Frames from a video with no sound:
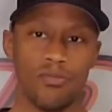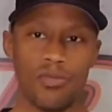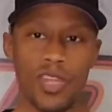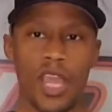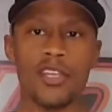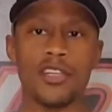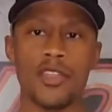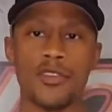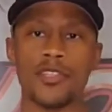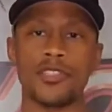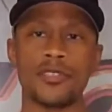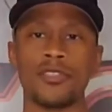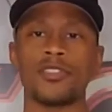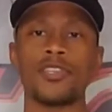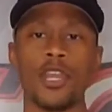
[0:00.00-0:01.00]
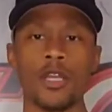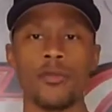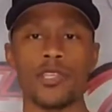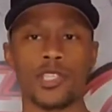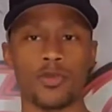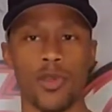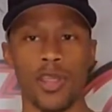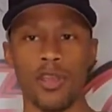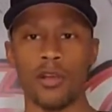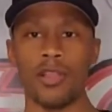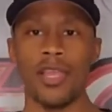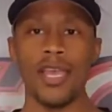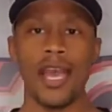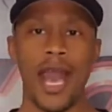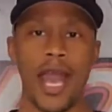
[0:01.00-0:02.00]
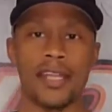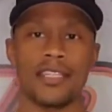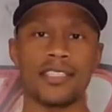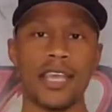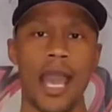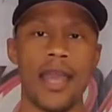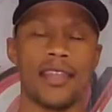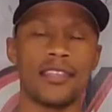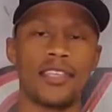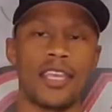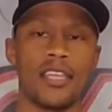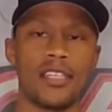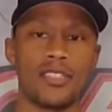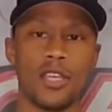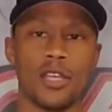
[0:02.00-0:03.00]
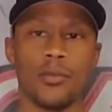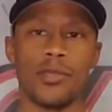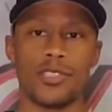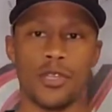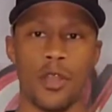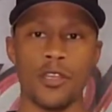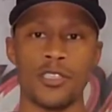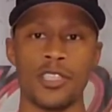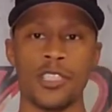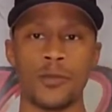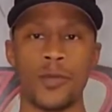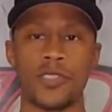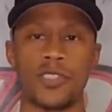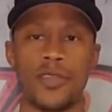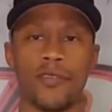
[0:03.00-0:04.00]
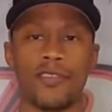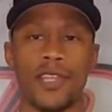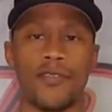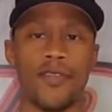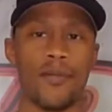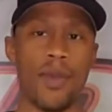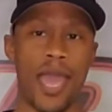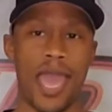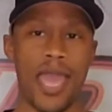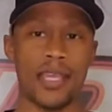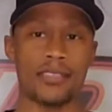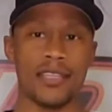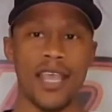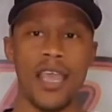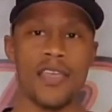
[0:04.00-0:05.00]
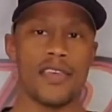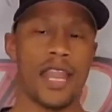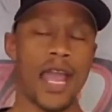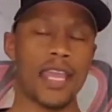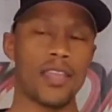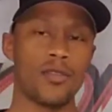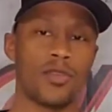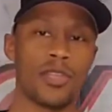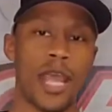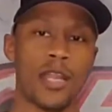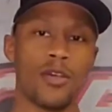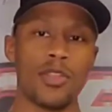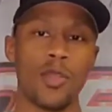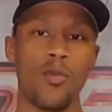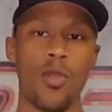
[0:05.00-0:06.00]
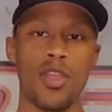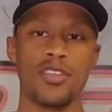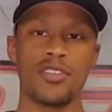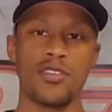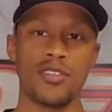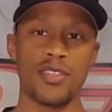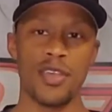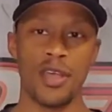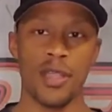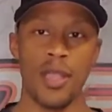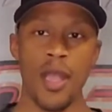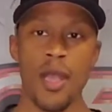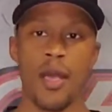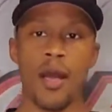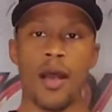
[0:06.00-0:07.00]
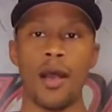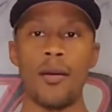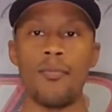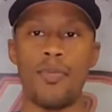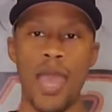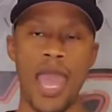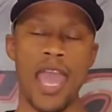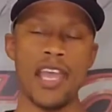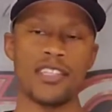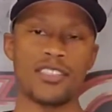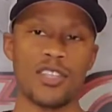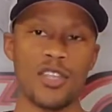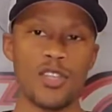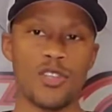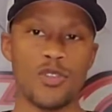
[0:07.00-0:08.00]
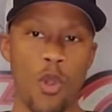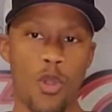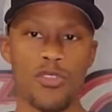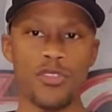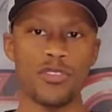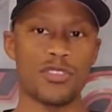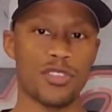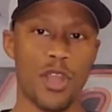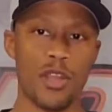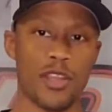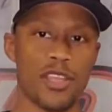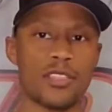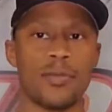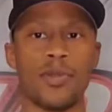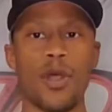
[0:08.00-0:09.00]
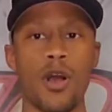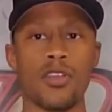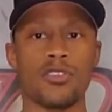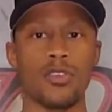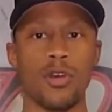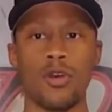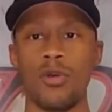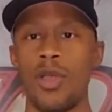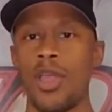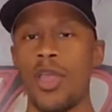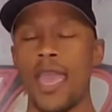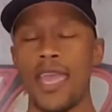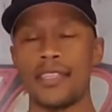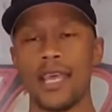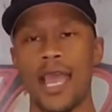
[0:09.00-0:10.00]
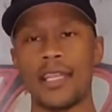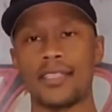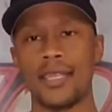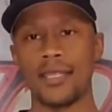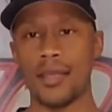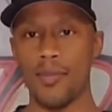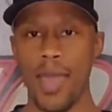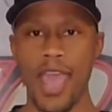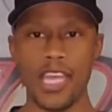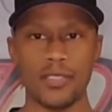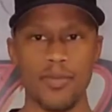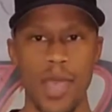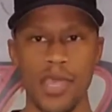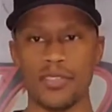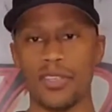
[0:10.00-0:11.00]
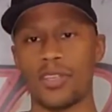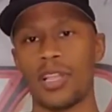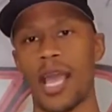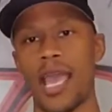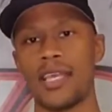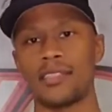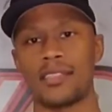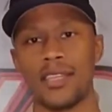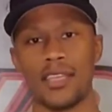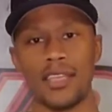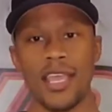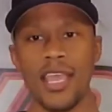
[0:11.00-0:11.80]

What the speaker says: another tournament trail. I decided to get a tournament jersey specifically for bass that I can not only wear during the bass northern circuits, but also as I attend the Bassmaster Classic